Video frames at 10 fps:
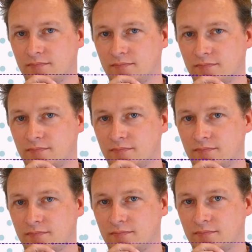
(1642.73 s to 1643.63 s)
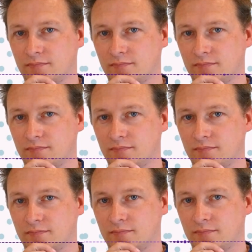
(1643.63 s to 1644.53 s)
and just to take it all
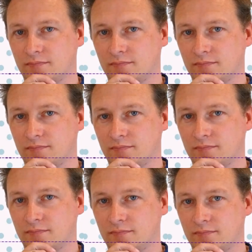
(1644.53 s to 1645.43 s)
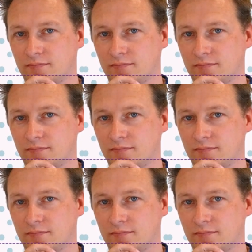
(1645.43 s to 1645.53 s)
in, never knowing